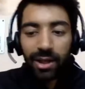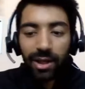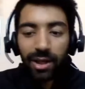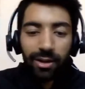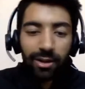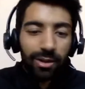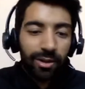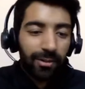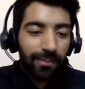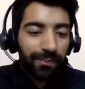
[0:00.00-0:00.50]

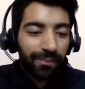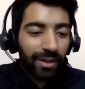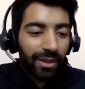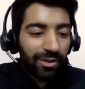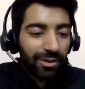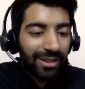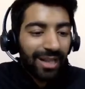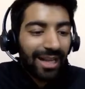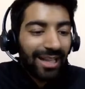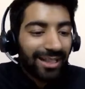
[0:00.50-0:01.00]

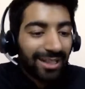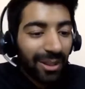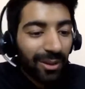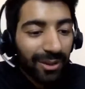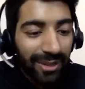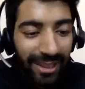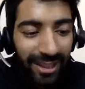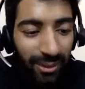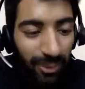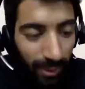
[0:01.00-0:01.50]
So that's how
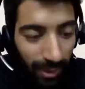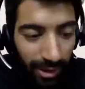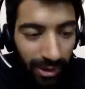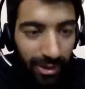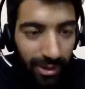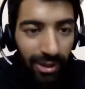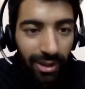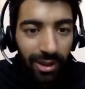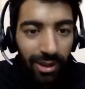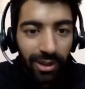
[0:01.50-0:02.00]
things work.
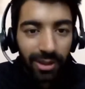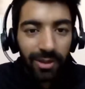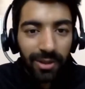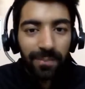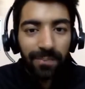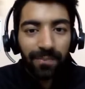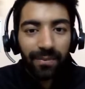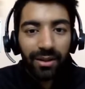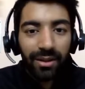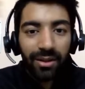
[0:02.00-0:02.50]

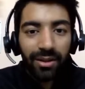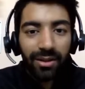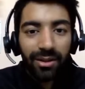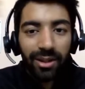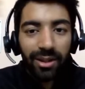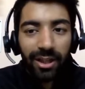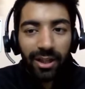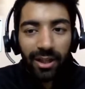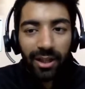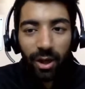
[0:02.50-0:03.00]

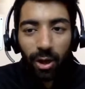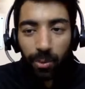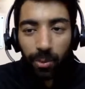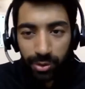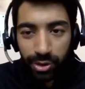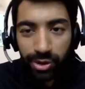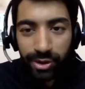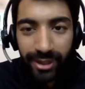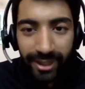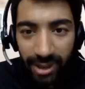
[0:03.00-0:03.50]

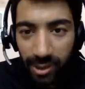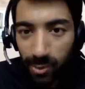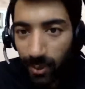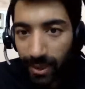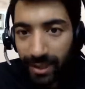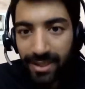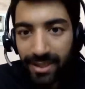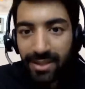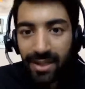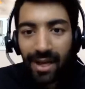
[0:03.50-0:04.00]
Opportunities
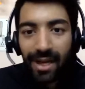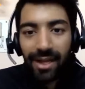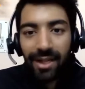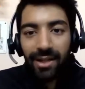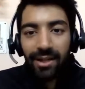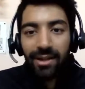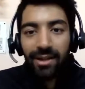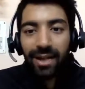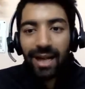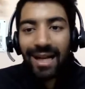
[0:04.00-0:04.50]
wise,
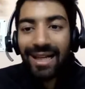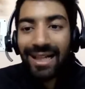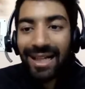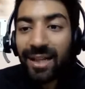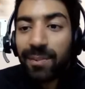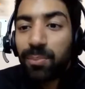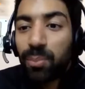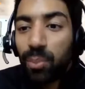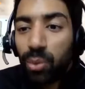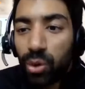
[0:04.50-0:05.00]
I'll
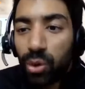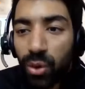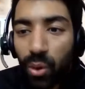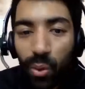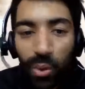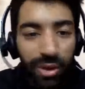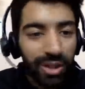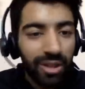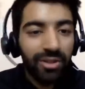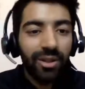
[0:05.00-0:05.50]
take more
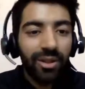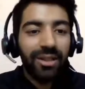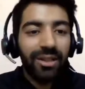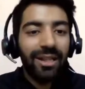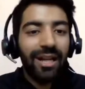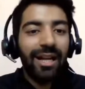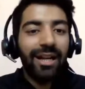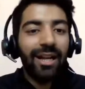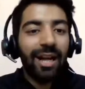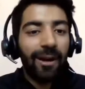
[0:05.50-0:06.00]
questions on
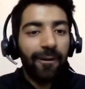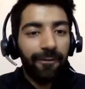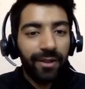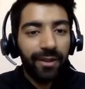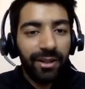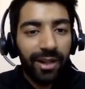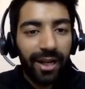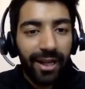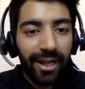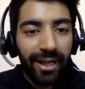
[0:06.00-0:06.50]
that
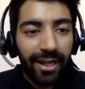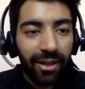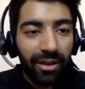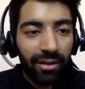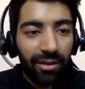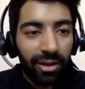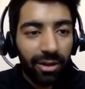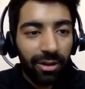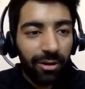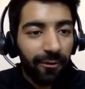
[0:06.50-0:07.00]
after I
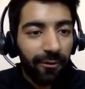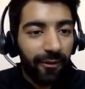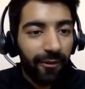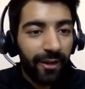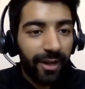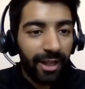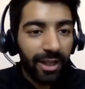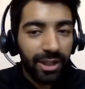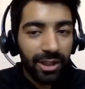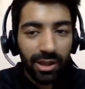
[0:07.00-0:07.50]

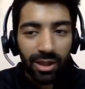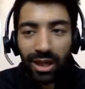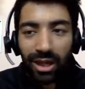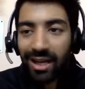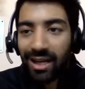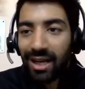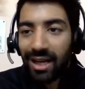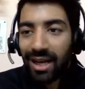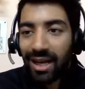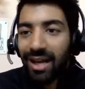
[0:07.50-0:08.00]
finish.
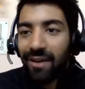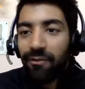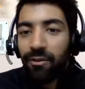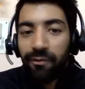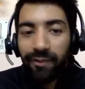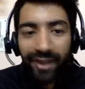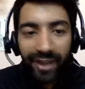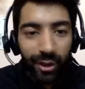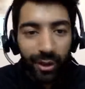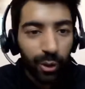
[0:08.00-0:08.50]
I have a
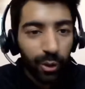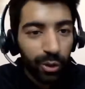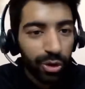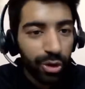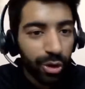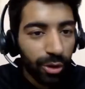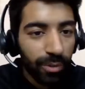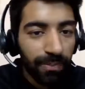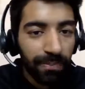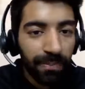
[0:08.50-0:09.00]
video to
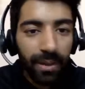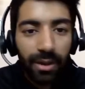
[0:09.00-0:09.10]
show.